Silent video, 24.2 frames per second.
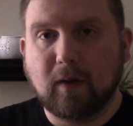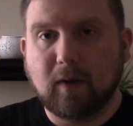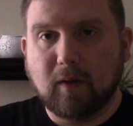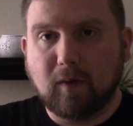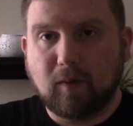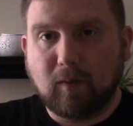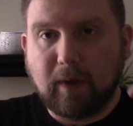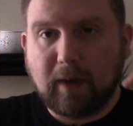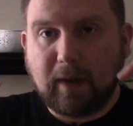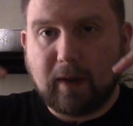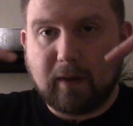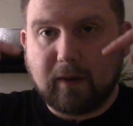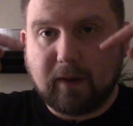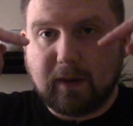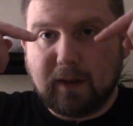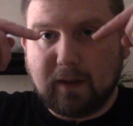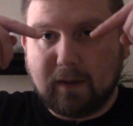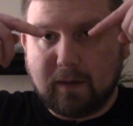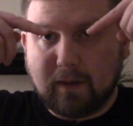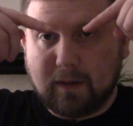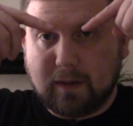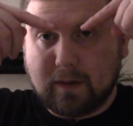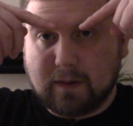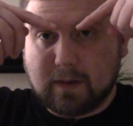Right
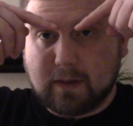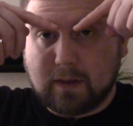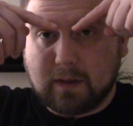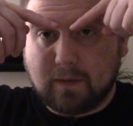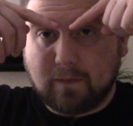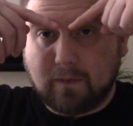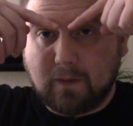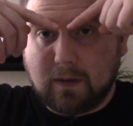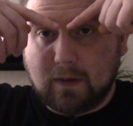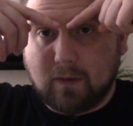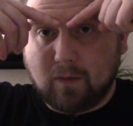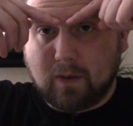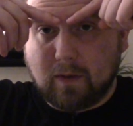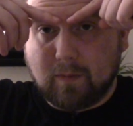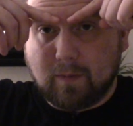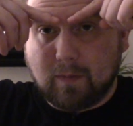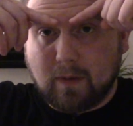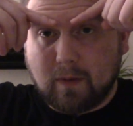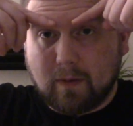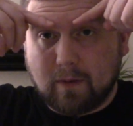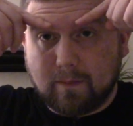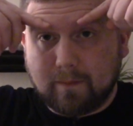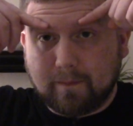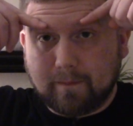underneath it is the sphenoid
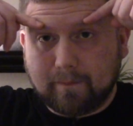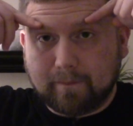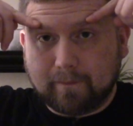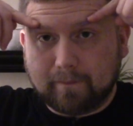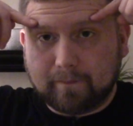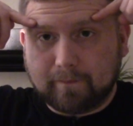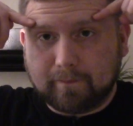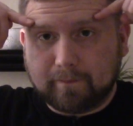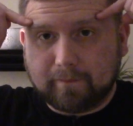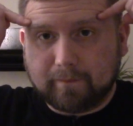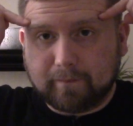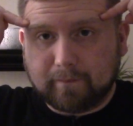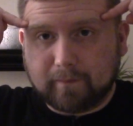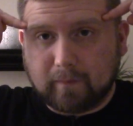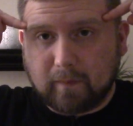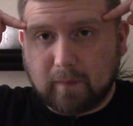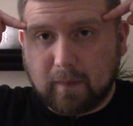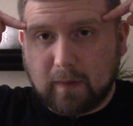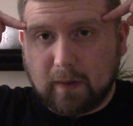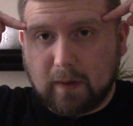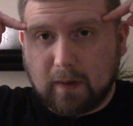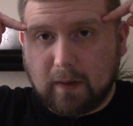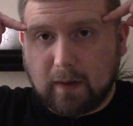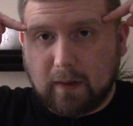bone,
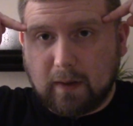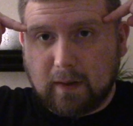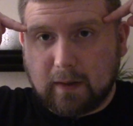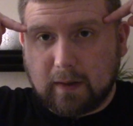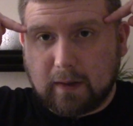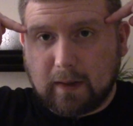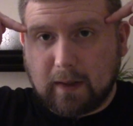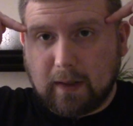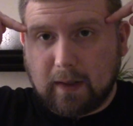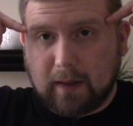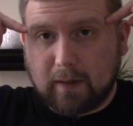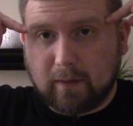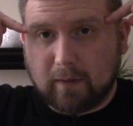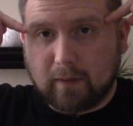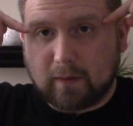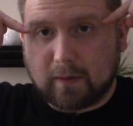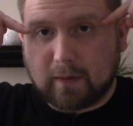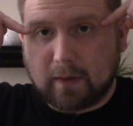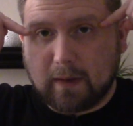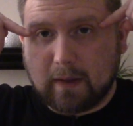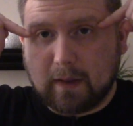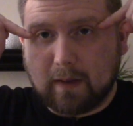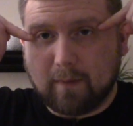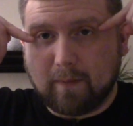and it kind of
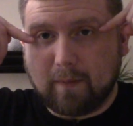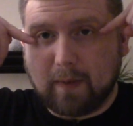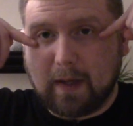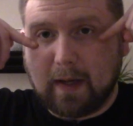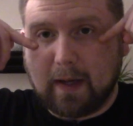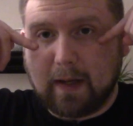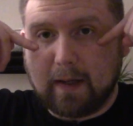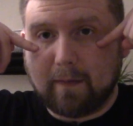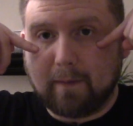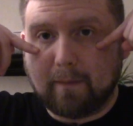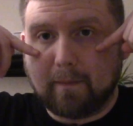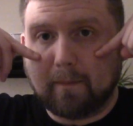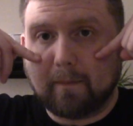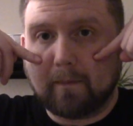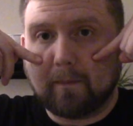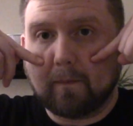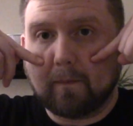looks like a bat.